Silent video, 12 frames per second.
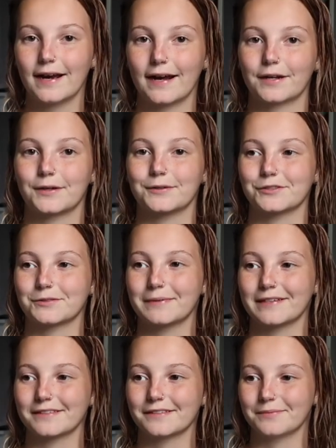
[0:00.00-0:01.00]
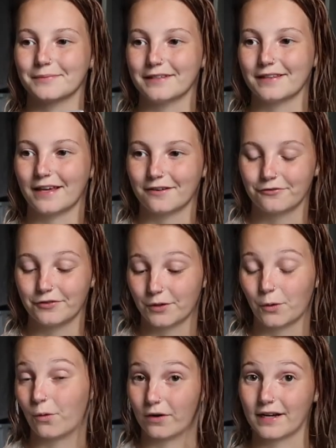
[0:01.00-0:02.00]
I don't know, it just makes me like
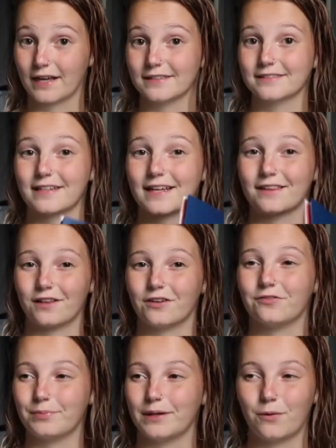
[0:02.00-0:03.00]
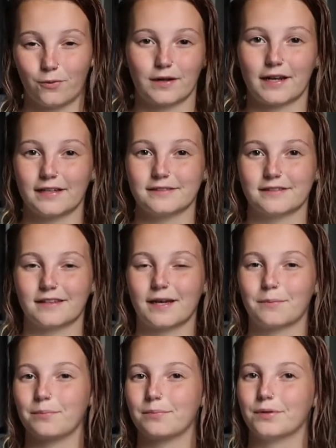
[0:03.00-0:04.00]
feel organized, and I love being organized and like
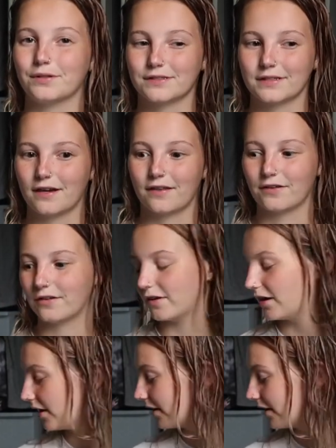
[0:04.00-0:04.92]
put together.